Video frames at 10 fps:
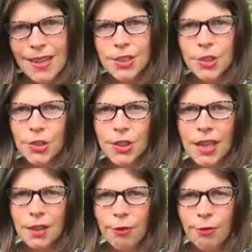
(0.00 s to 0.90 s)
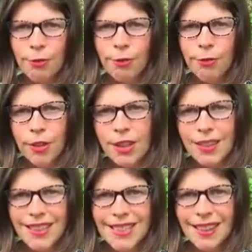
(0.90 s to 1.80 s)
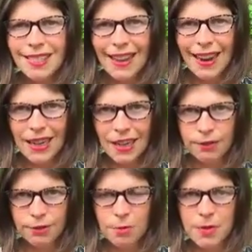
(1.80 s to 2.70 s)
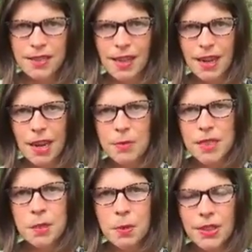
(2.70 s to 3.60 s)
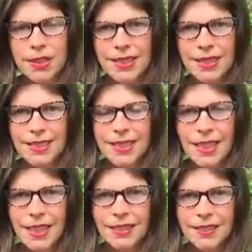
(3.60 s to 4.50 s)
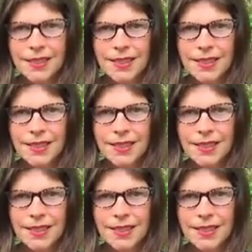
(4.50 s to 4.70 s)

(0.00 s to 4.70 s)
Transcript: So you're going to fill this lack for me that I'm experiencing inside.